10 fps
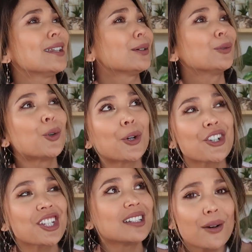they're
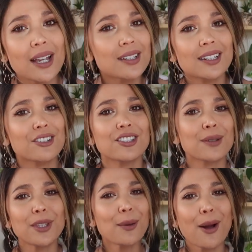gorgeous. Oh, I, there's just
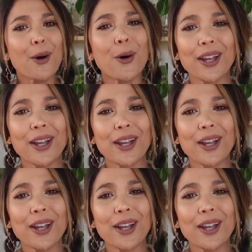something about